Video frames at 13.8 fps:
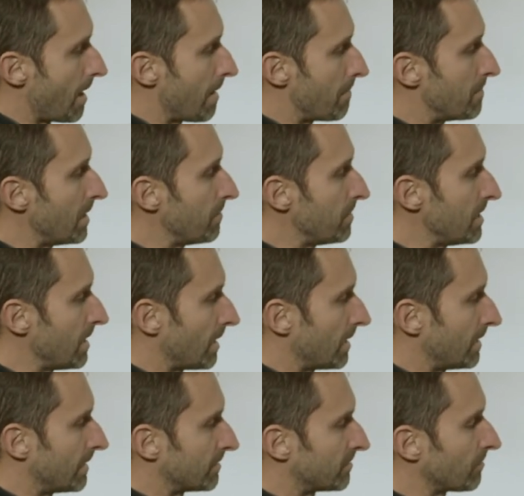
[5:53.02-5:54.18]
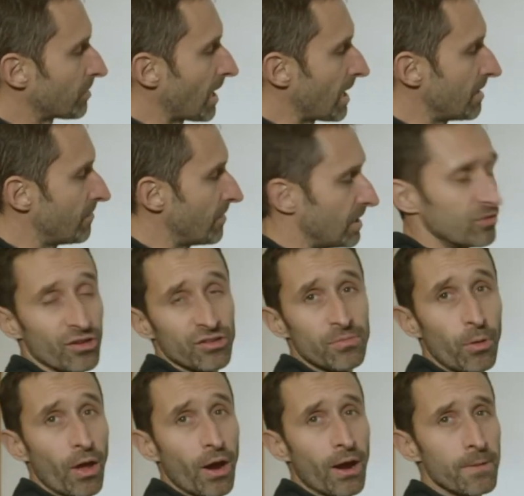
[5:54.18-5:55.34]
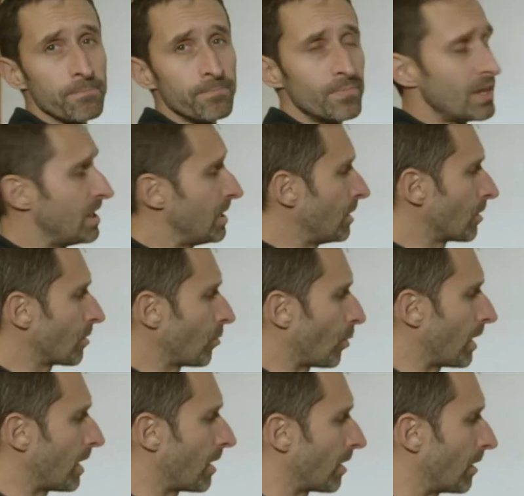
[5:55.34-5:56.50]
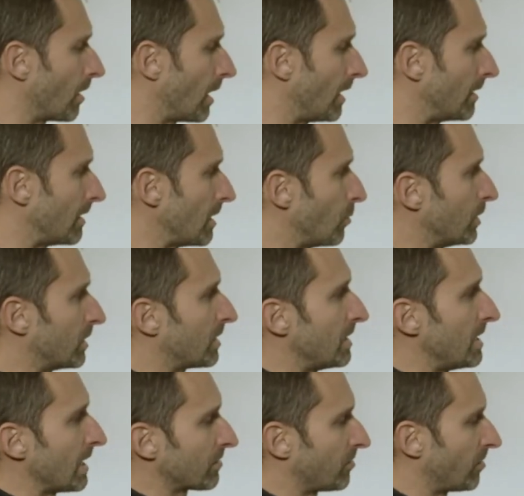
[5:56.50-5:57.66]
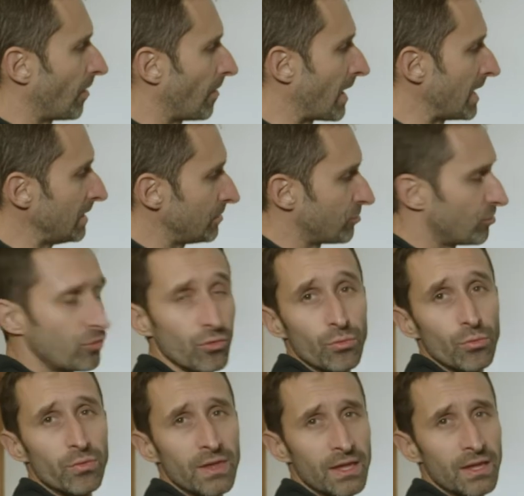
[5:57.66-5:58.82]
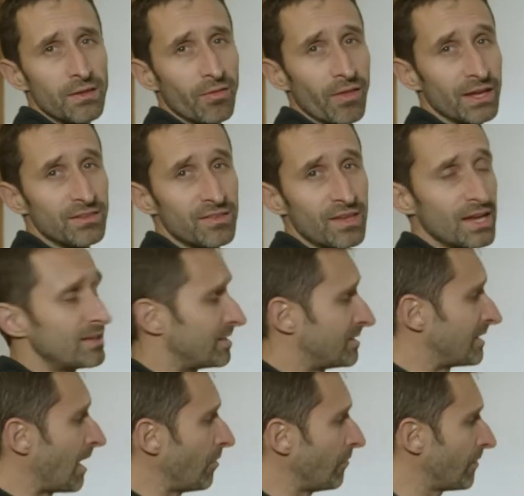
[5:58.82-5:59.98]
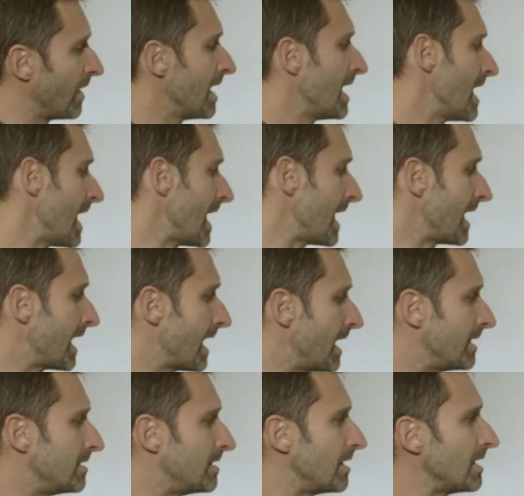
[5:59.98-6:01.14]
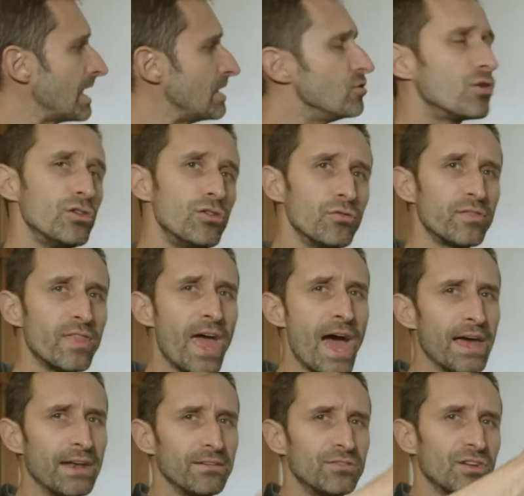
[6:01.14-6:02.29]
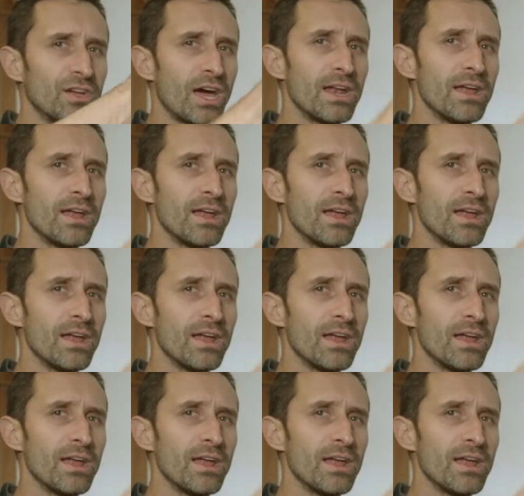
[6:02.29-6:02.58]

maybe some kind of an adjustable arm here, where it would connect the light to the light stand itself, and you could use that to kind